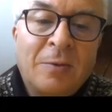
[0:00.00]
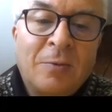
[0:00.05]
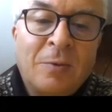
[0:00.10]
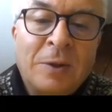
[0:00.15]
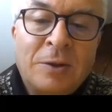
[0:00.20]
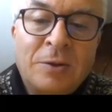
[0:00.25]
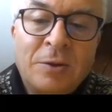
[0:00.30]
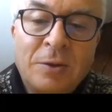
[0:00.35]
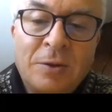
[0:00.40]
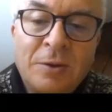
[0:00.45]

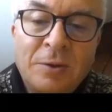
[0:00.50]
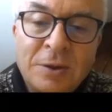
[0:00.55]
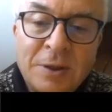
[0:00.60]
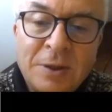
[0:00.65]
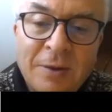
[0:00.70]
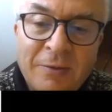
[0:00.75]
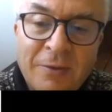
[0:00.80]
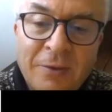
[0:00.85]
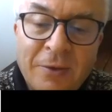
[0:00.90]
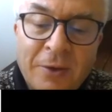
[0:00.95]
We should do
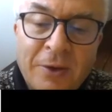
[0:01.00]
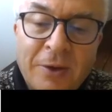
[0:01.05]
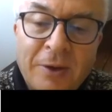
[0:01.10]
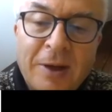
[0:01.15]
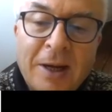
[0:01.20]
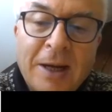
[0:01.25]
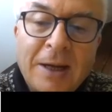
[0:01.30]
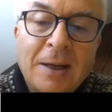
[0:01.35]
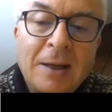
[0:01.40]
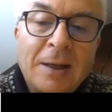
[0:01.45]
some
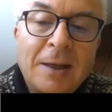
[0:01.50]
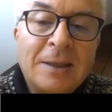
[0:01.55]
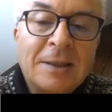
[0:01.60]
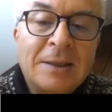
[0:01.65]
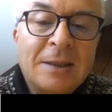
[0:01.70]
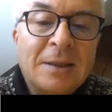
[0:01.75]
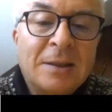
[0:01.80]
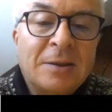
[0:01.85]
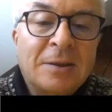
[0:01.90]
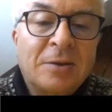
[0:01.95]
further
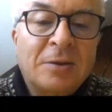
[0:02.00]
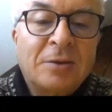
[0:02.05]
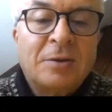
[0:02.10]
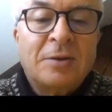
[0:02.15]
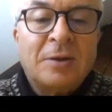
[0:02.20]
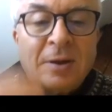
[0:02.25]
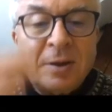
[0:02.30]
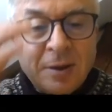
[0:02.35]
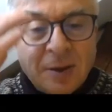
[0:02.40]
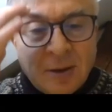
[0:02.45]
analysis
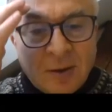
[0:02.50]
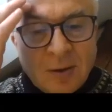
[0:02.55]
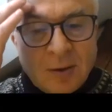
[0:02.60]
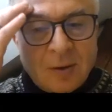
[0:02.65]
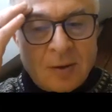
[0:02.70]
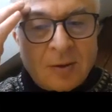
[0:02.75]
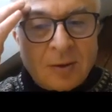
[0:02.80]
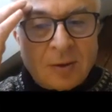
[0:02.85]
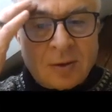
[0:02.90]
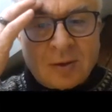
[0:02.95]

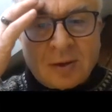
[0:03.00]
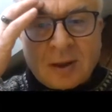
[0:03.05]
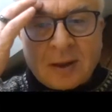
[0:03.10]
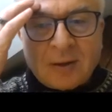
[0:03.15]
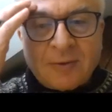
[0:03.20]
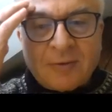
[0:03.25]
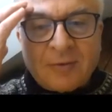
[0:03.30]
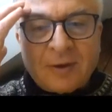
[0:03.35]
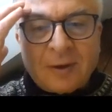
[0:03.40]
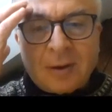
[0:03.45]
to
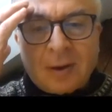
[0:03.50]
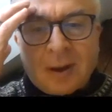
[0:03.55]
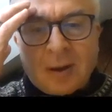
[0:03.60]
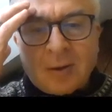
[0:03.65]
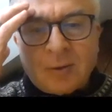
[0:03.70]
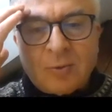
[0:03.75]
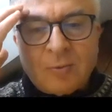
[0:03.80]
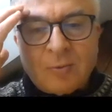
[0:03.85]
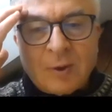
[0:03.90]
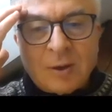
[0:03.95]
try to figure
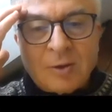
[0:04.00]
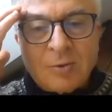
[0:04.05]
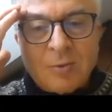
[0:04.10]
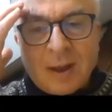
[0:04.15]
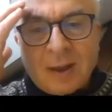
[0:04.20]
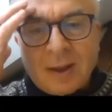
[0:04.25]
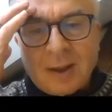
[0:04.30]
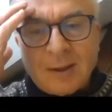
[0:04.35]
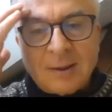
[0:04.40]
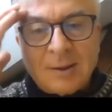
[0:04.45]
out which
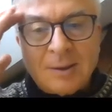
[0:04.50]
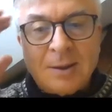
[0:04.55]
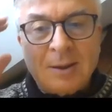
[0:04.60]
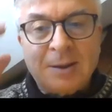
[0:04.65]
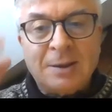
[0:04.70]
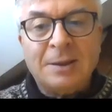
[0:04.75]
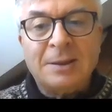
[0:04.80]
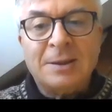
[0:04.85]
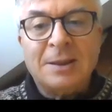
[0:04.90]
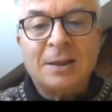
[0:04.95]
way this
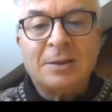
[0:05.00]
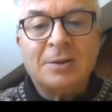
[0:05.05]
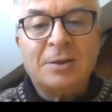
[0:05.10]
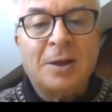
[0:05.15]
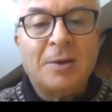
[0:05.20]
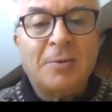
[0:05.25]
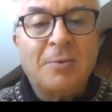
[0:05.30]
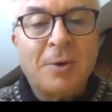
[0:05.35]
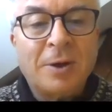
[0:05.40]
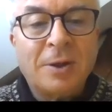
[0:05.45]

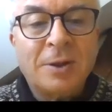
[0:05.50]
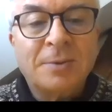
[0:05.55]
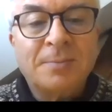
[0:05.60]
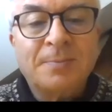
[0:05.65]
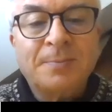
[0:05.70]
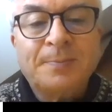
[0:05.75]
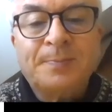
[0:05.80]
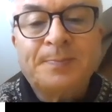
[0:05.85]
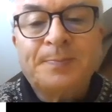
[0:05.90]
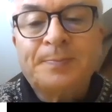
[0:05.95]
actually works.